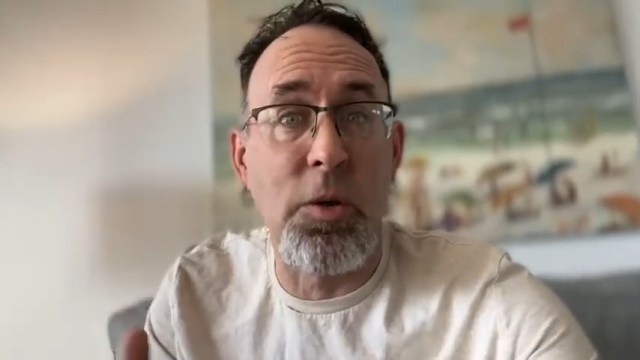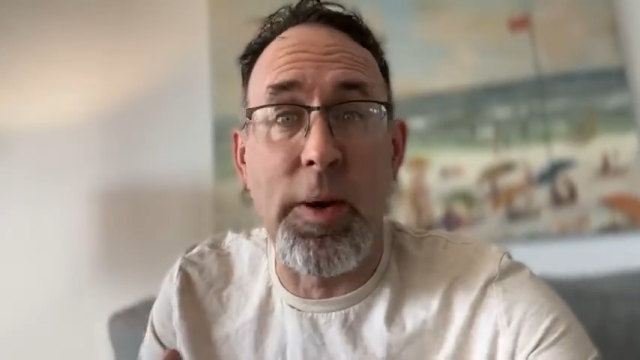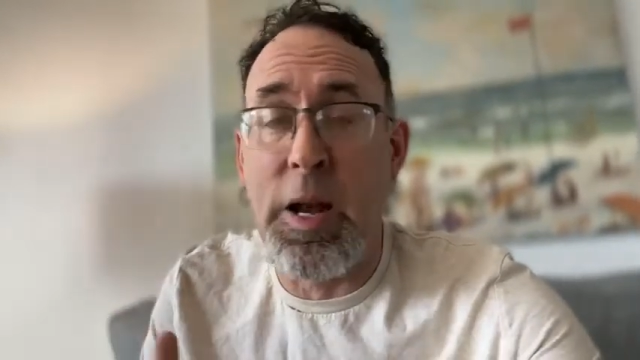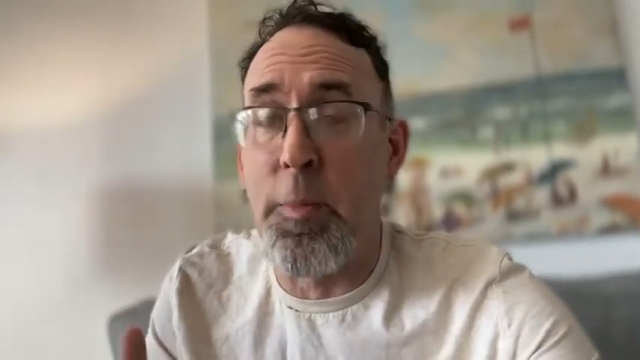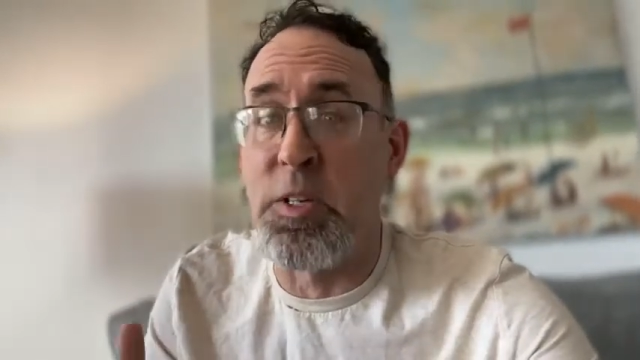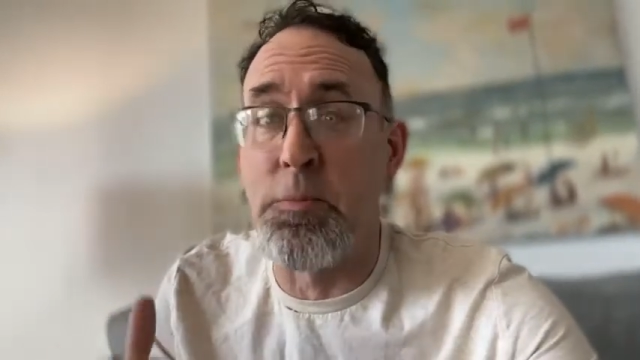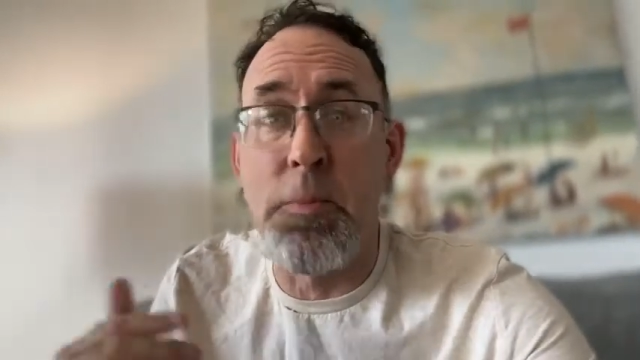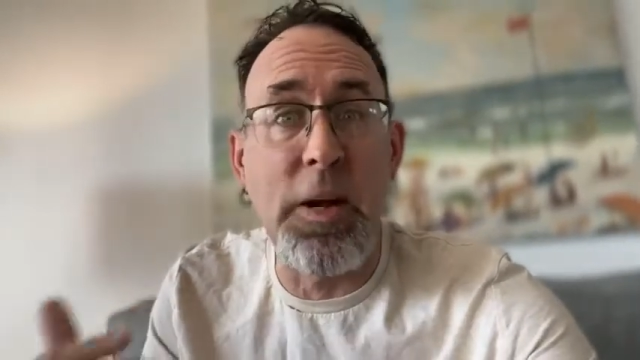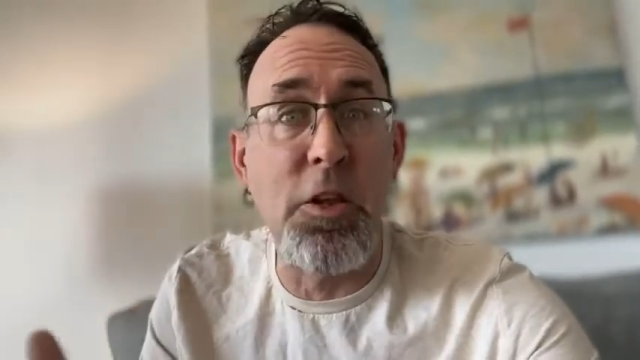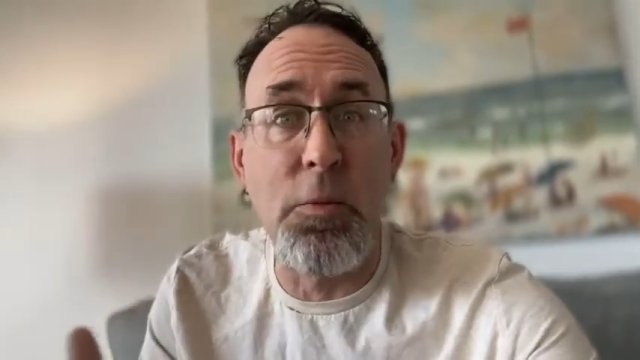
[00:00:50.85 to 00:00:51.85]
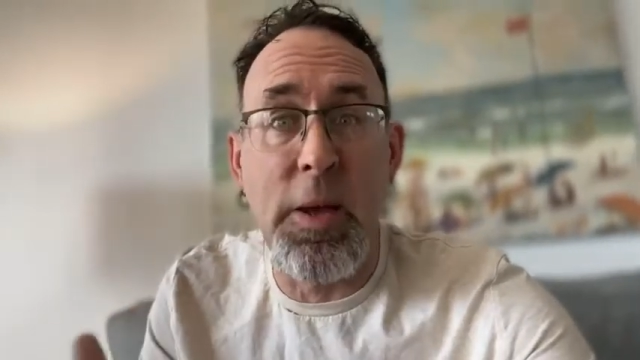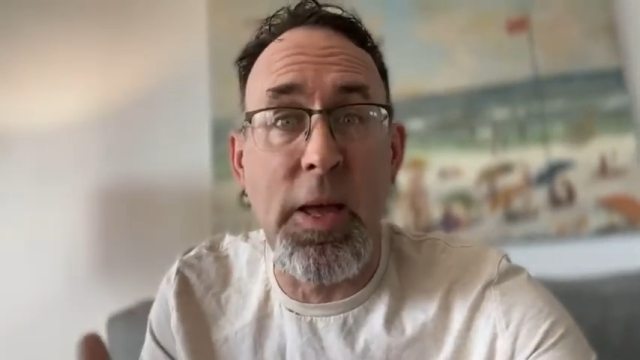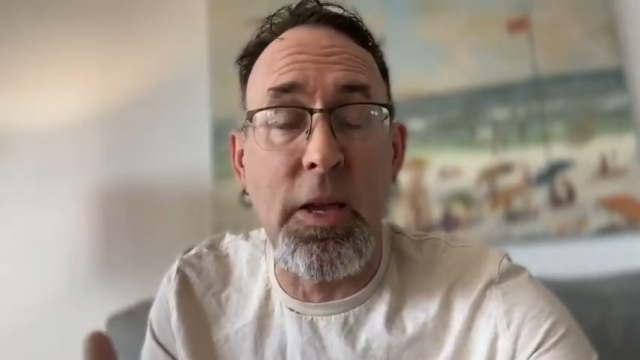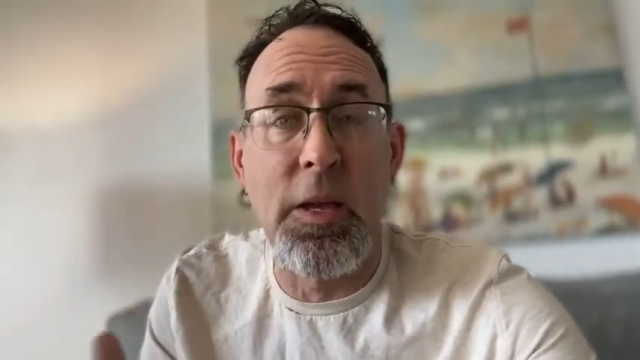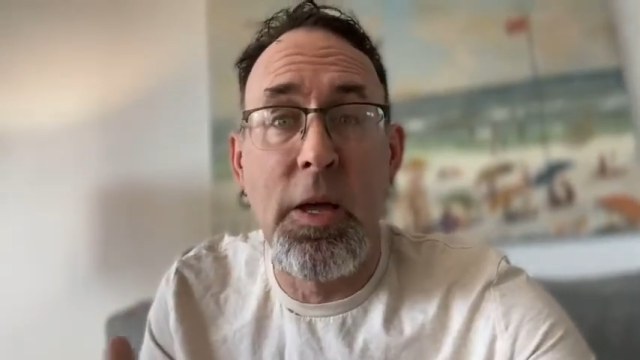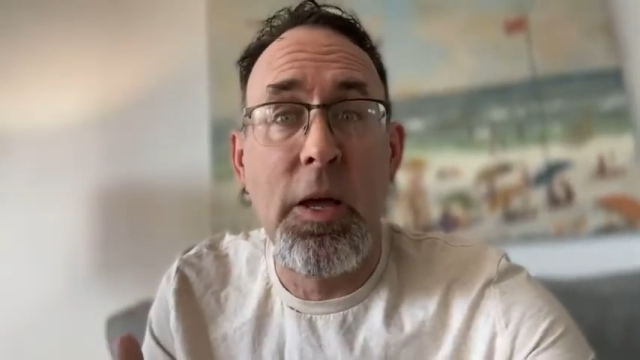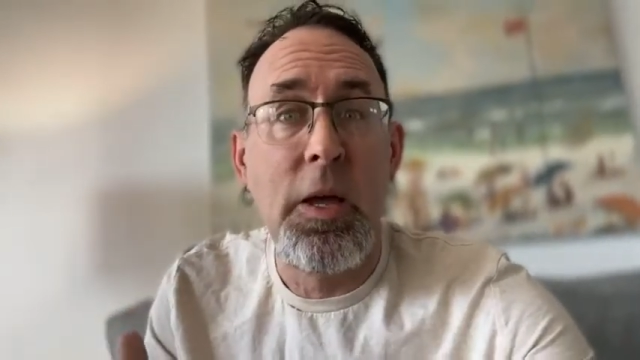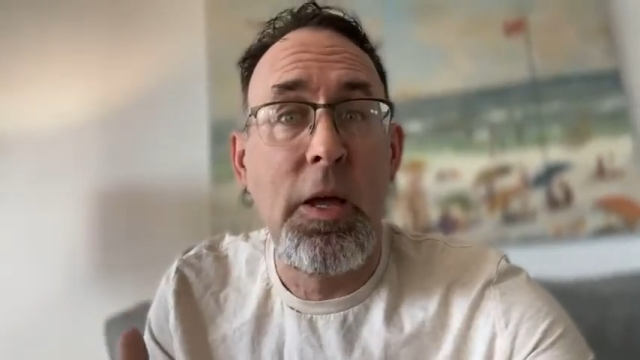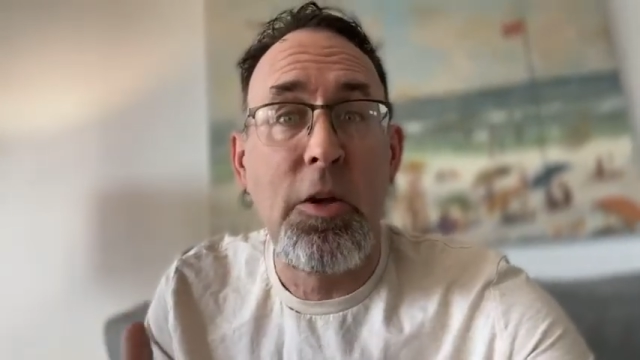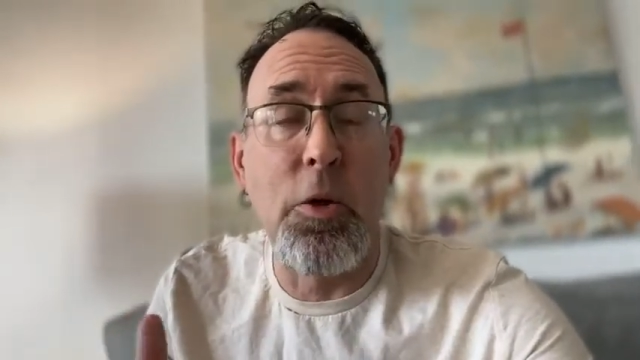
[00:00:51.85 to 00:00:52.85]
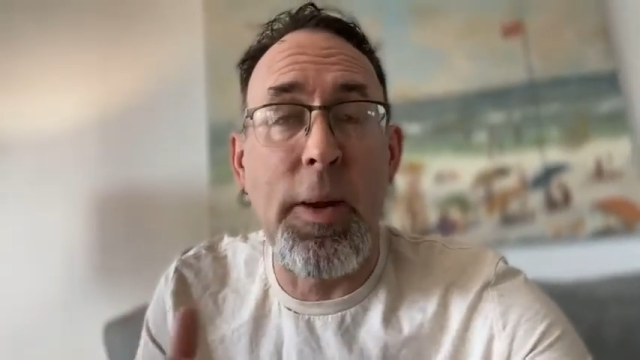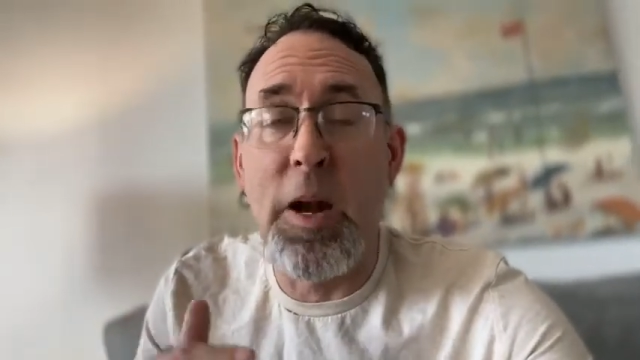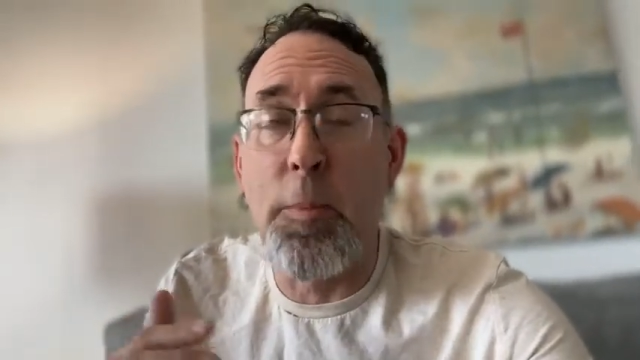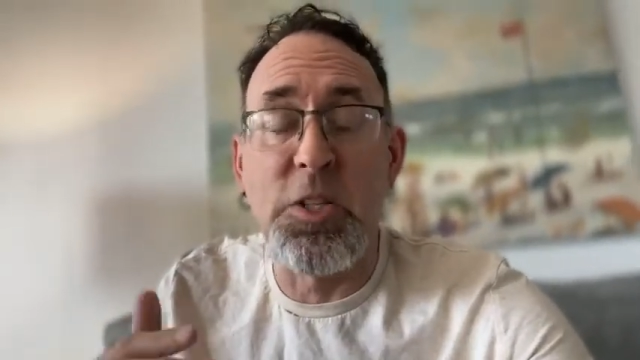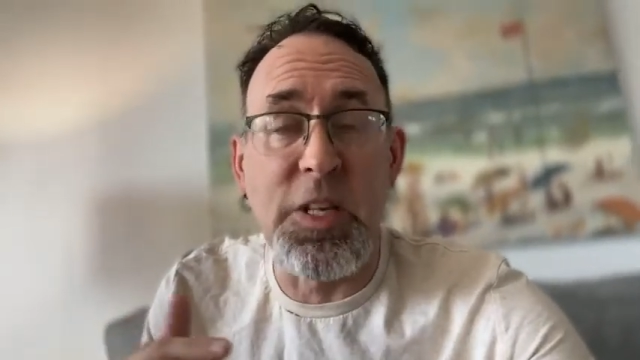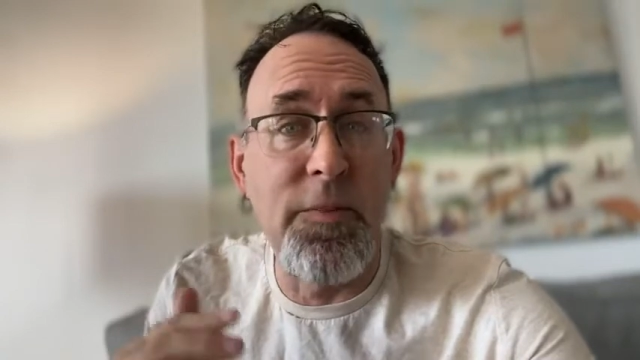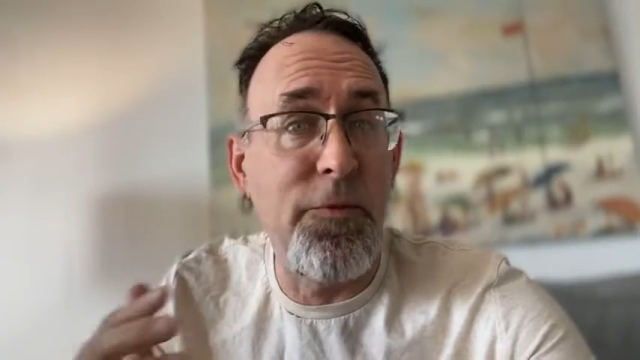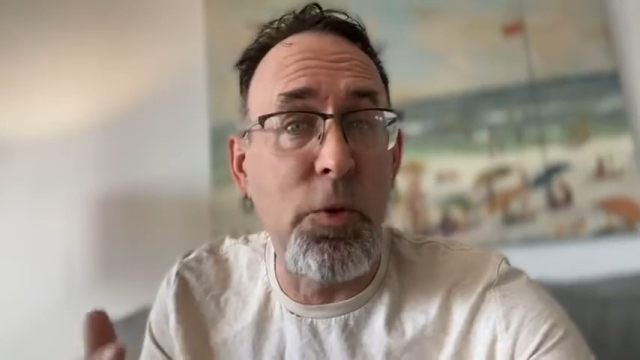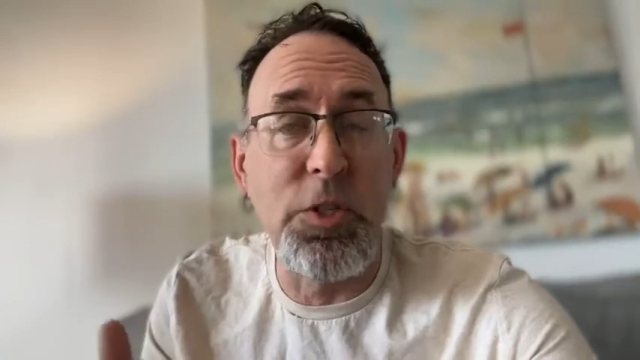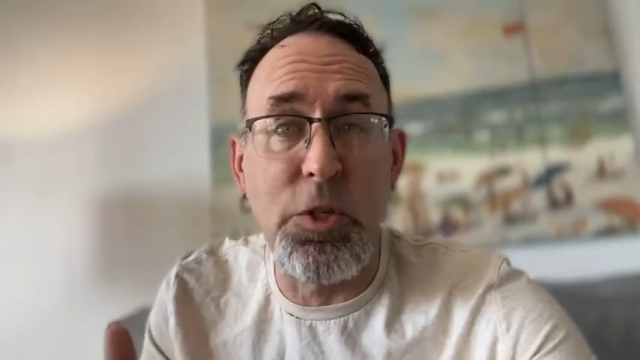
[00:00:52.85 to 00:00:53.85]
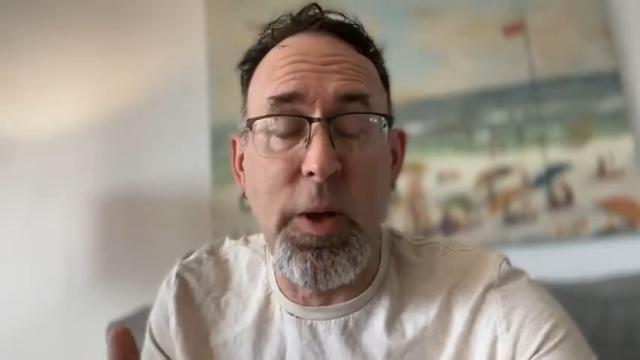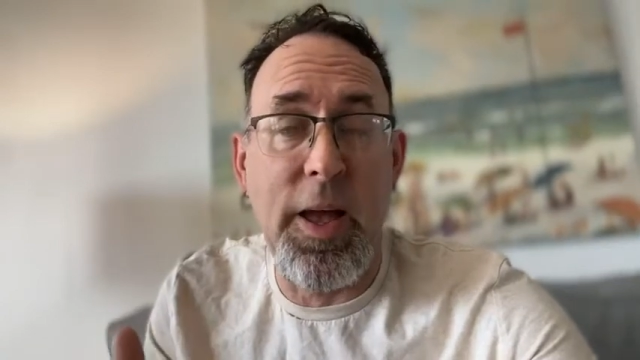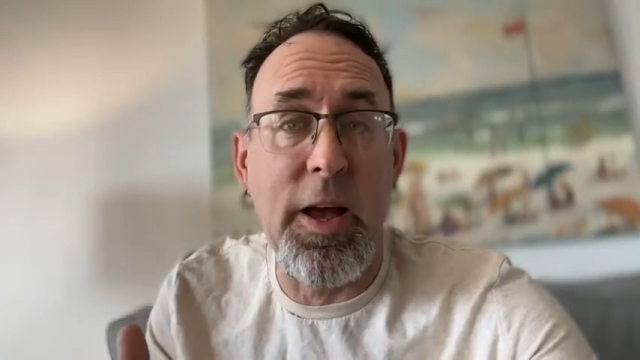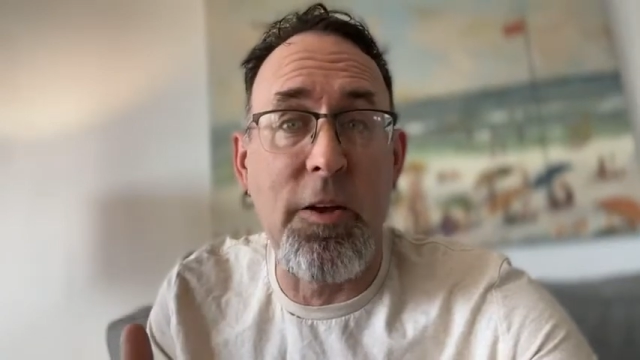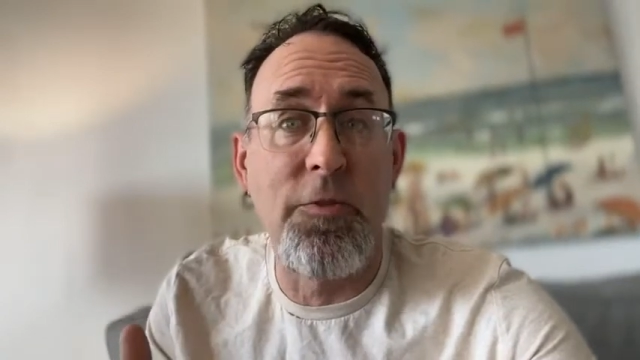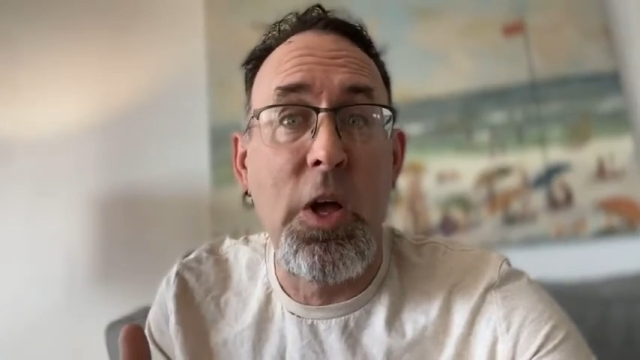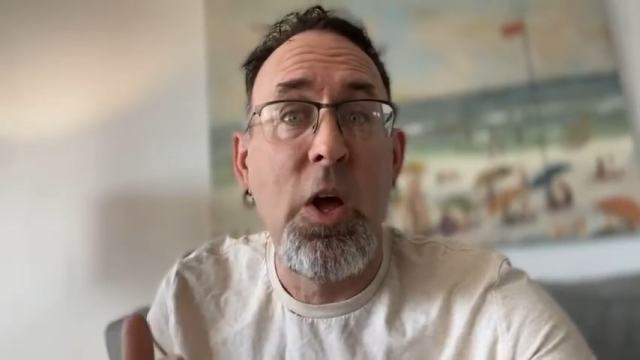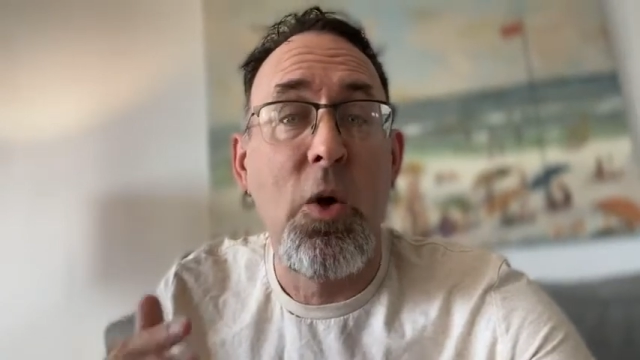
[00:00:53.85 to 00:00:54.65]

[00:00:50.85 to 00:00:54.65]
no matter how much money you make, no matter how much influence you have.